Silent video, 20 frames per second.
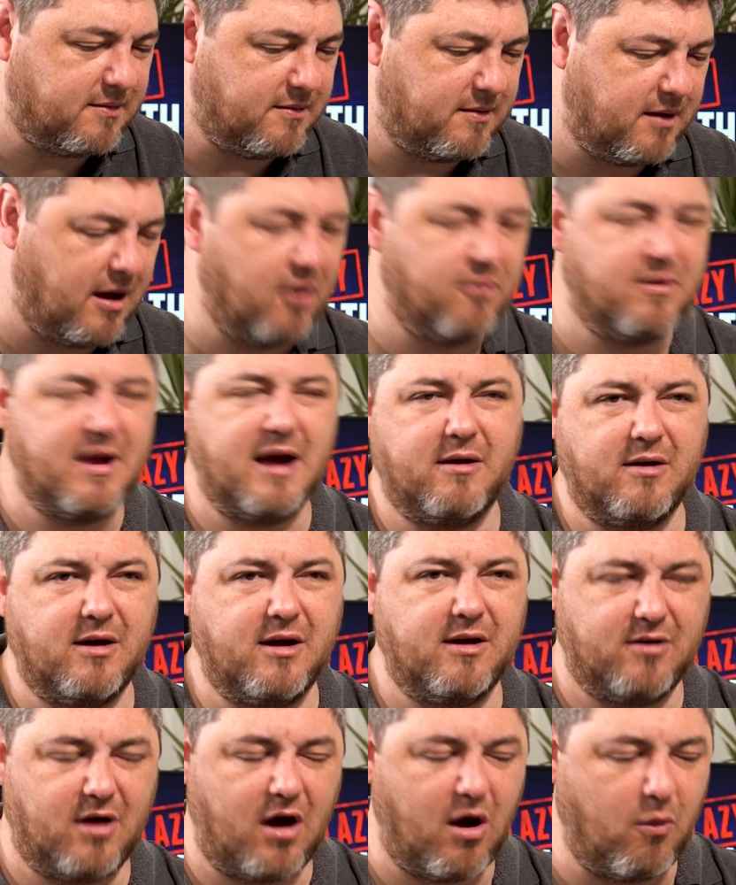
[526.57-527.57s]

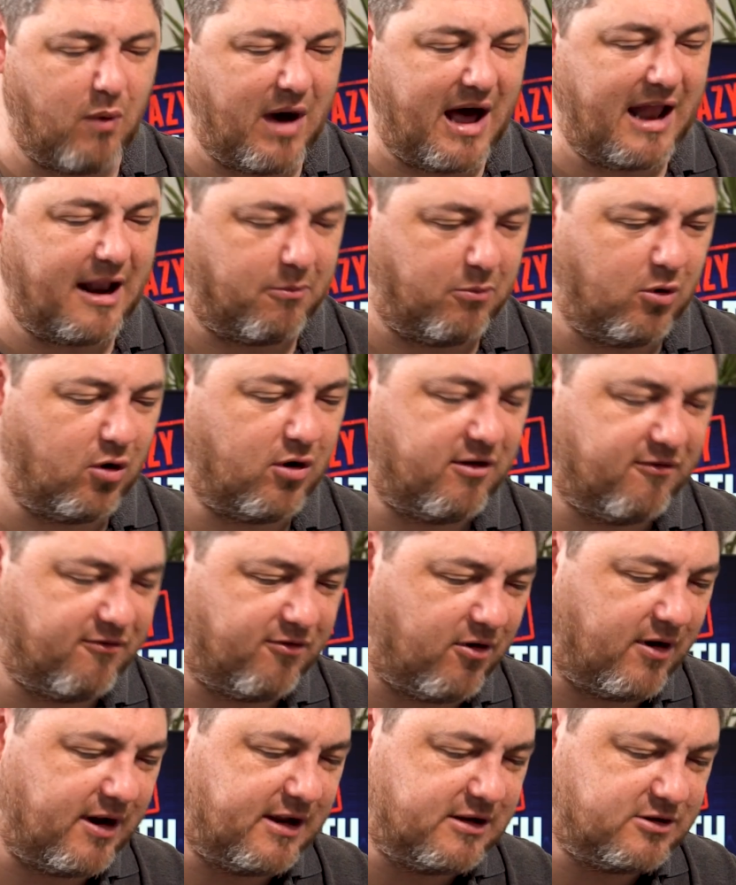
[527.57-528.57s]
While I'm looking
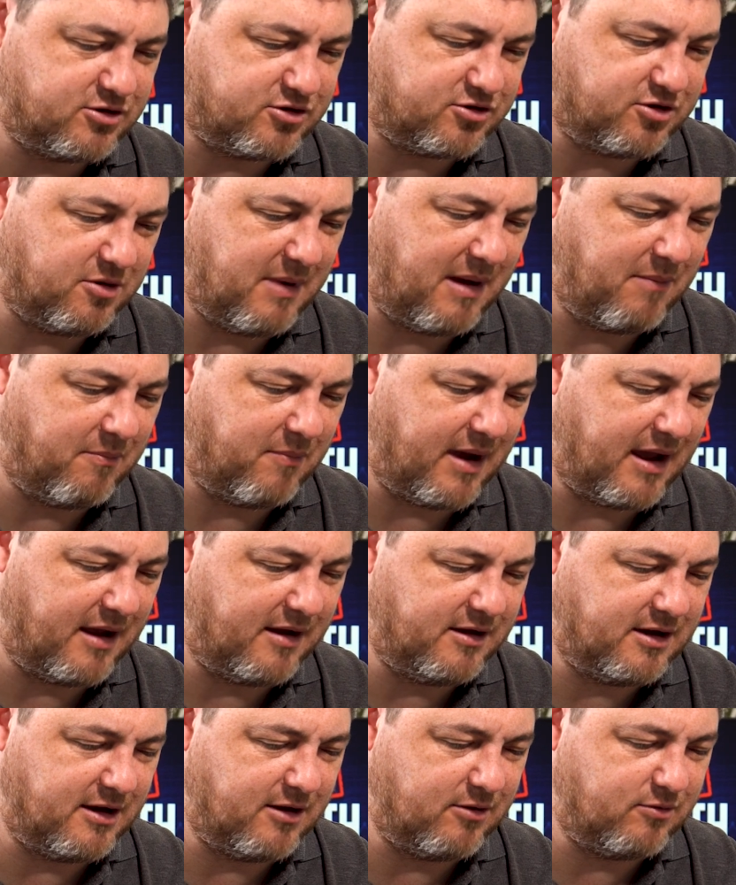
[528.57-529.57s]
for it, just remember,
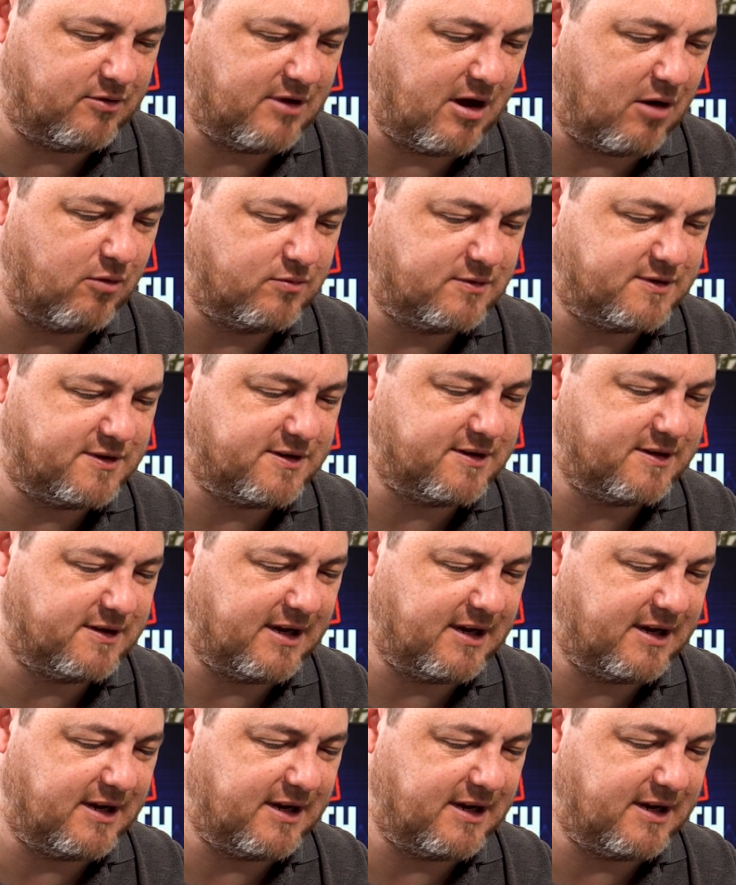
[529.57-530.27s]
don't,